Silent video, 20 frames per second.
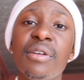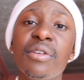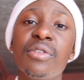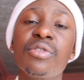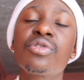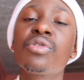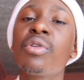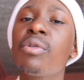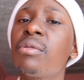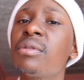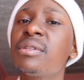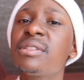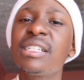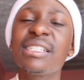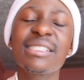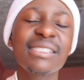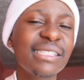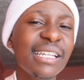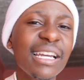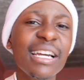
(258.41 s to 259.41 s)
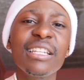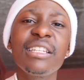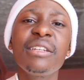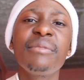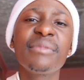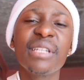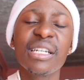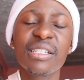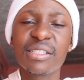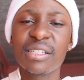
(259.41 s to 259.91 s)
So just tell
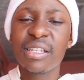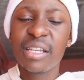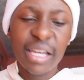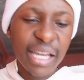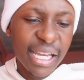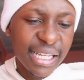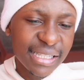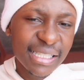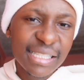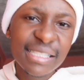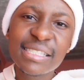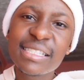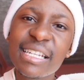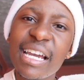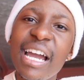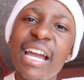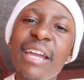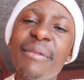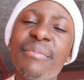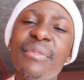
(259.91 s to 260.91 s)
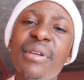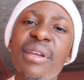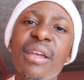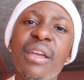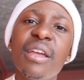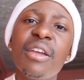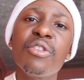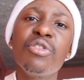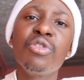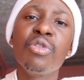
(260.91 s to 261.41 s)
him that at this time
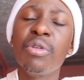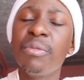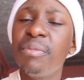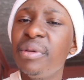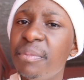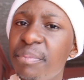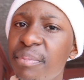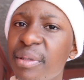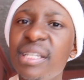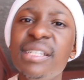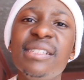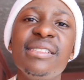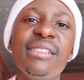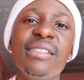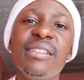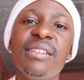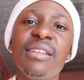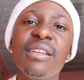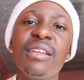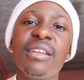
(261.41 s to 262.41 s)
you will be busy.